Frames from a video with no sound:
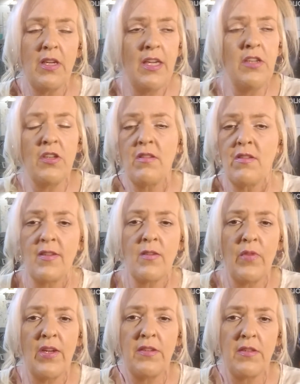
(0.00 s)
He just
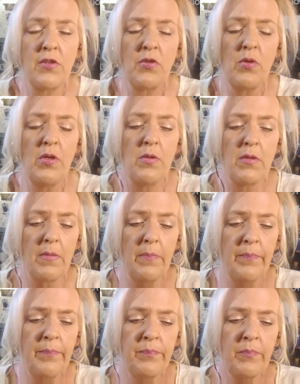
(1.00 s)
testified to the truth.
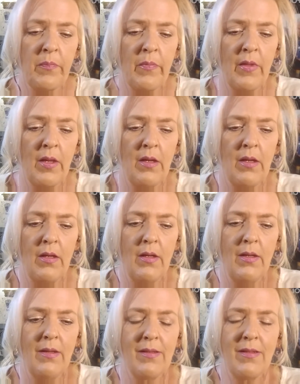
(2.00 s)

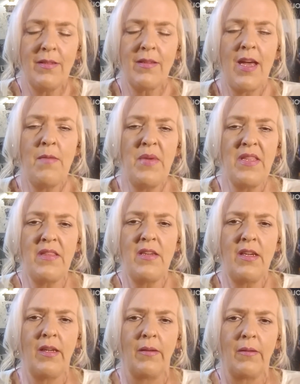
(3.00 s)
So this had me
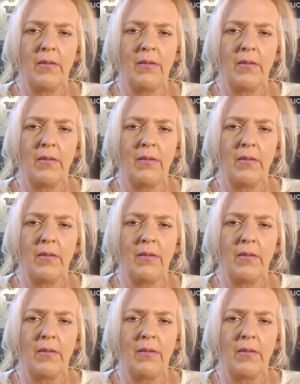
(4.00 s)
thinking,